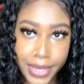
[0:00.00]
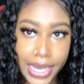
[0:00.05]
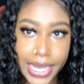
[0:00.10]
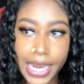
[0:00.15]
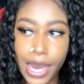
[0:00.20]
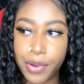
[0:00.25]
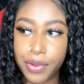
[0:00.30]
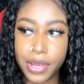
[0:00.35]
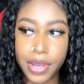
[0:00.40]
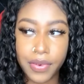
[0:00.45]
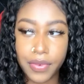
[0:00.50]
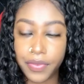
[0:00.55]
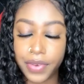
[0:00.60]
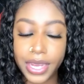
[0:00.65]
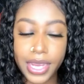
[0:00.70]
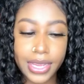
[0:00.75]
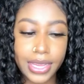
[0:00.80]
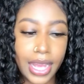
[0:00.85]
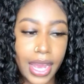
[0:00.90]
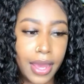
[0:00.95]
And I will never
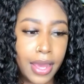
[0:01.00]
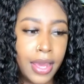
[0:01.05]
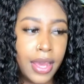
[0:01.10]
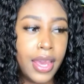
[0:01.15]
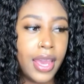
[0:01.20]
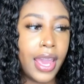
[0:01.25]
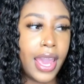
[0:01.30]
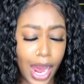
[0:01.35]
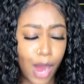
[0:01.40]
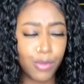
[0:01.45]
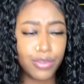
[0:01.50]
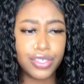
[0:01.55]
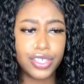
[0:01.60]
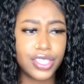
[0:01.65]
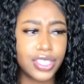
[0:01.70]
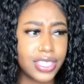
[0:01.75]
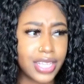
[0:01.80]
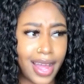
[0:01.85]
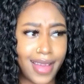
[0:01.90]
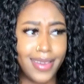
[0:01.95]
forget that. I was
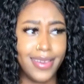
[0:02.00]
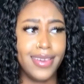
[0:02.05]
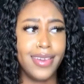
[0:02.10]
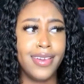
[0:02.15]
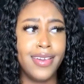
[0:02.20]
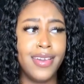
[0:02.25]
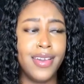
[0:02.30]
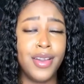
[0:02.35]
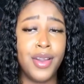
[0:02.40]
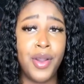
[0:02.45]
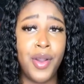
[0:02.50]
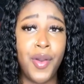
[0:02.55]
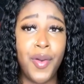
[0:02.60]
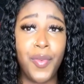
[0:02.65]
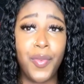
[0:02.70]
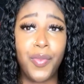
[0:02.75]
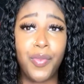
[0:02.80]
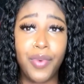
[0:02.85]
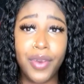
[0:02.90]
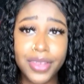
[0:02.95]
just like,
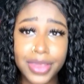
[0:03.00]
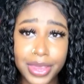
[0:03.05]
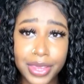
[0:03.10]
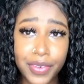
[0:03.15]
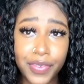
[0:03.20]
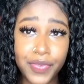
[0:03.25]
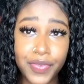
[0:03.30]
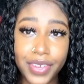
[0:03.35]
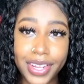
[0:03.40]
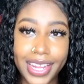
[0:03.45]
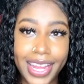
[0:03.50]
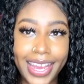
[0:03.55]
what the fuck?